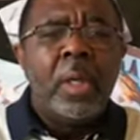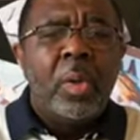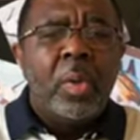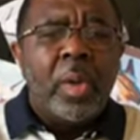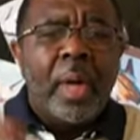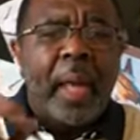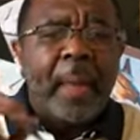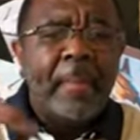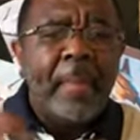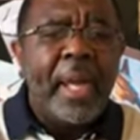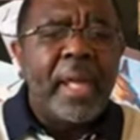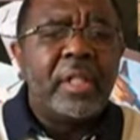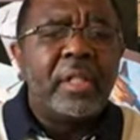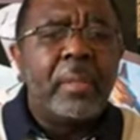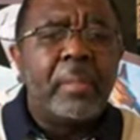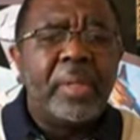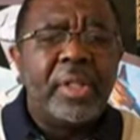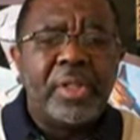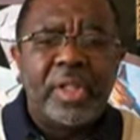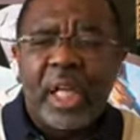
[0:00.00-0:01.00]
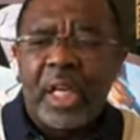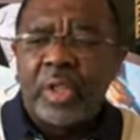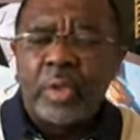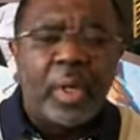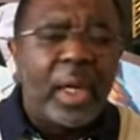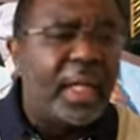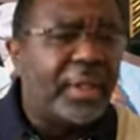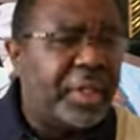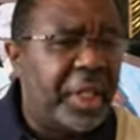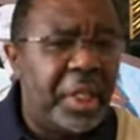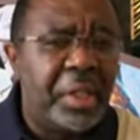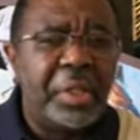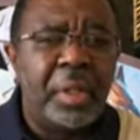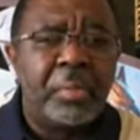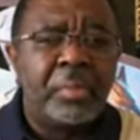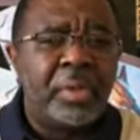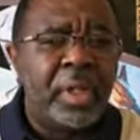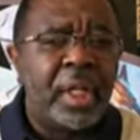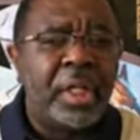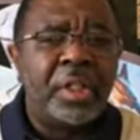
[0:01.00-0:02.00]
when I made some mistakes, when I did
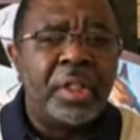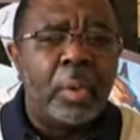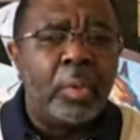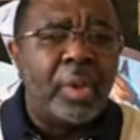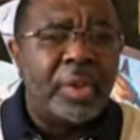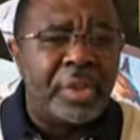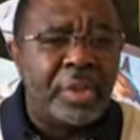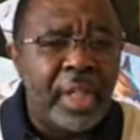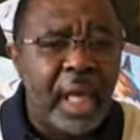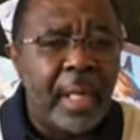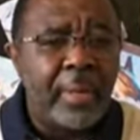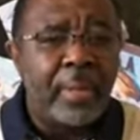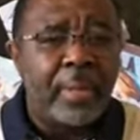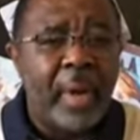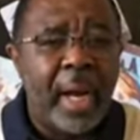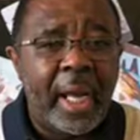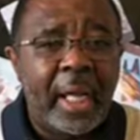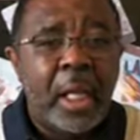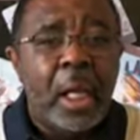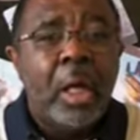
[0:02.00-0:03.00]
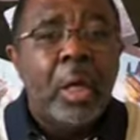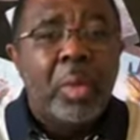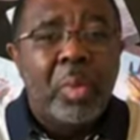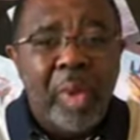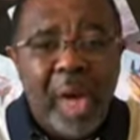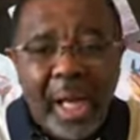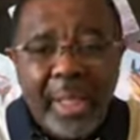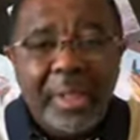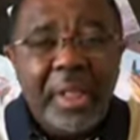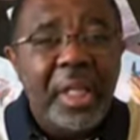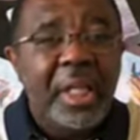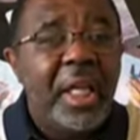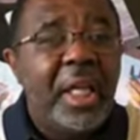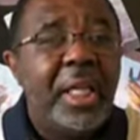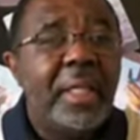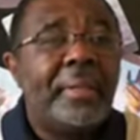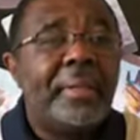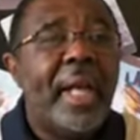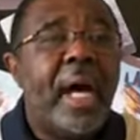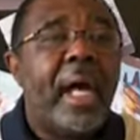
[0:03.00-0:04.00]
some things that was not right, why did
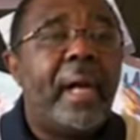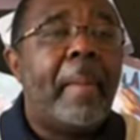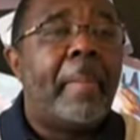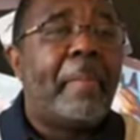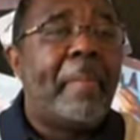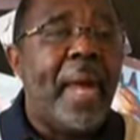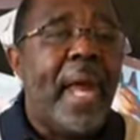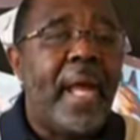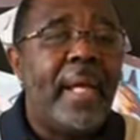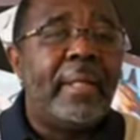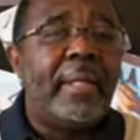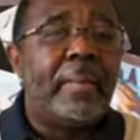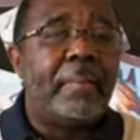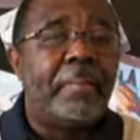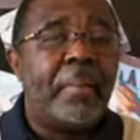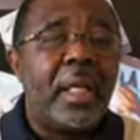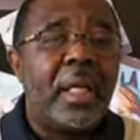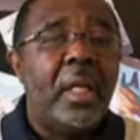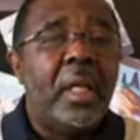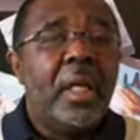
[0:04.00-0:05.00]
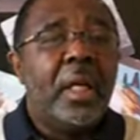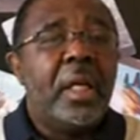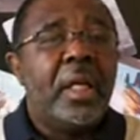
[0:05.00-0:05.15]
he not abandon me?